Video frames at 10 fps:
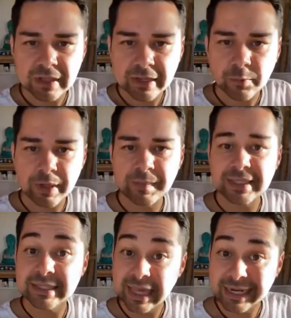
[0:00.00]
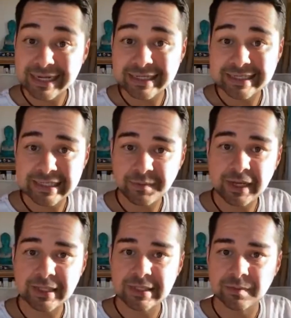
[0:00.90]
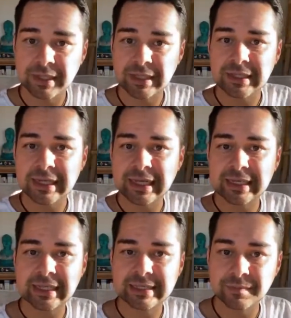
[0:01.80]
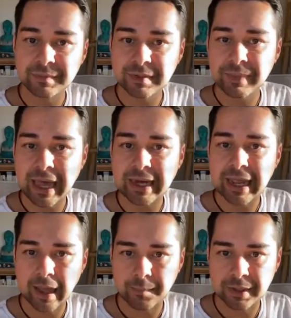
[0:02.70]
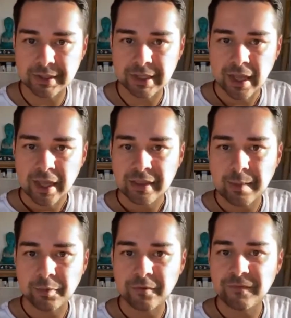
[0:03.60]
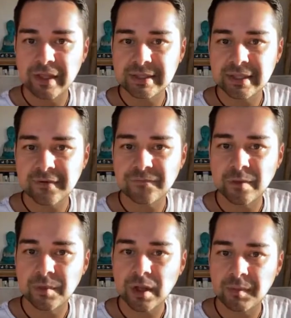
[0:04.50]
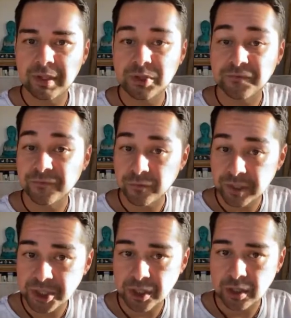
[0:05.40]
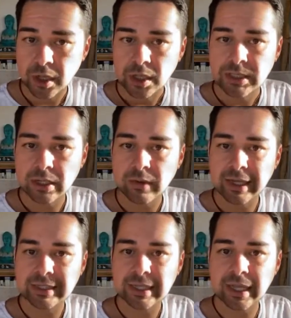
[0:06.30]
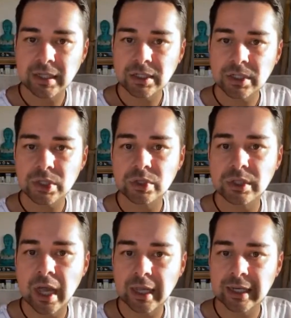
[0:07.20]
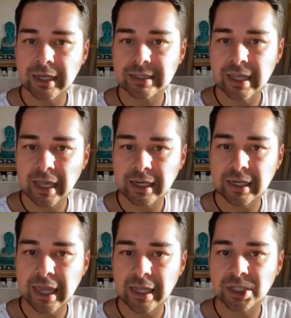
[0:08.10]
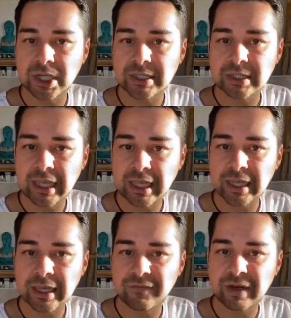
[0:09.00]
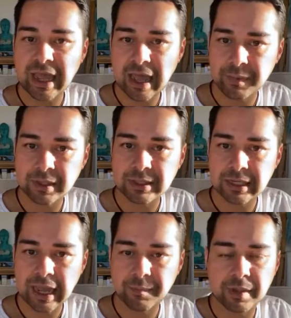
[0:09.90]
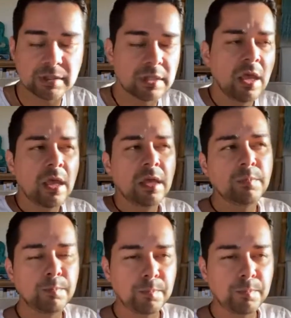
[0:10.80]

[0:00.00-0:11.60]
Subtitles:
I feel like when I'm excited and anticipating something, then something bad happens that prevents it from coming to fruition. So I tend to not get excited and just think if it happens, it happens.